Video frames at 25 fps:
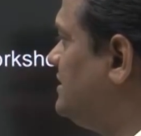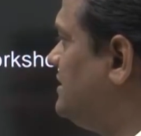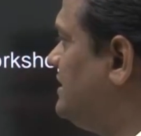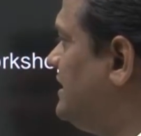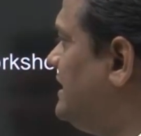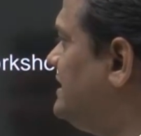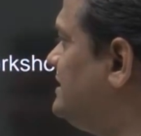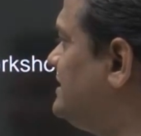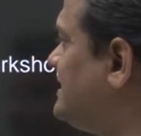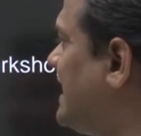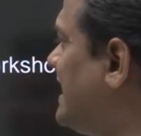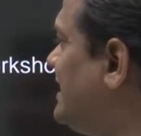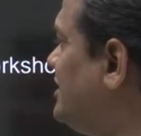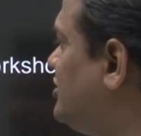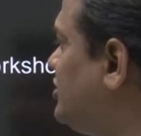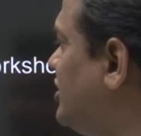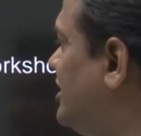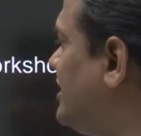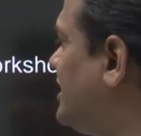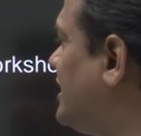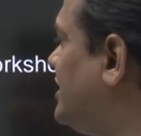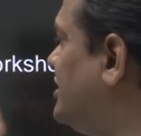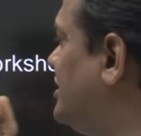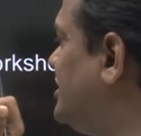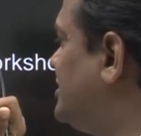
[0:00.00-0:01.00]
insanitary
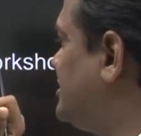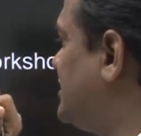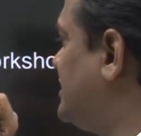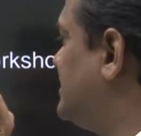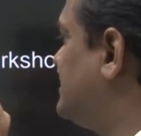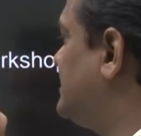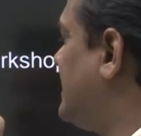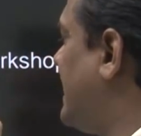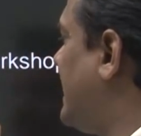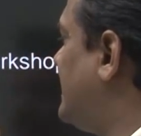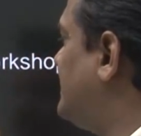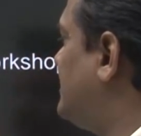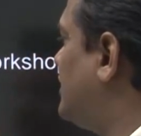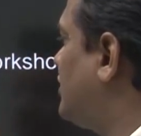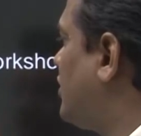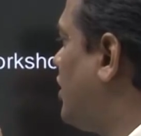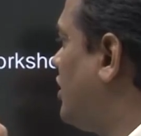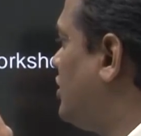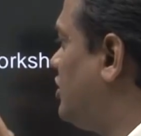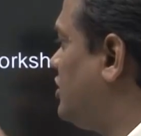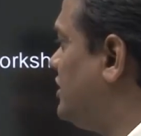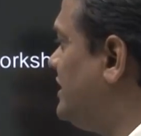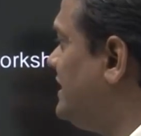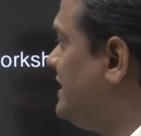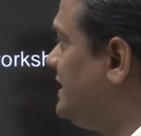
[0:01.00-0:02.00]
conditions at the
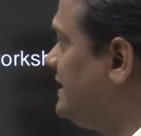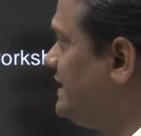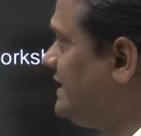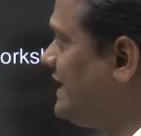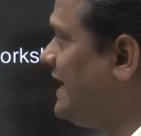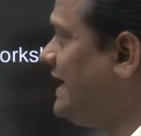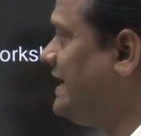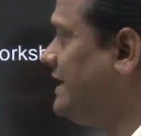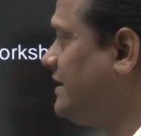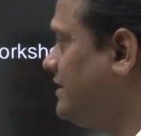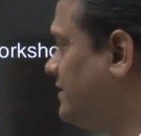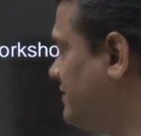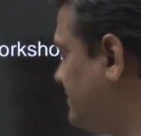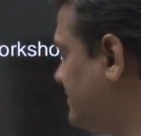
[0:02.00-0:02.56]
colony gate.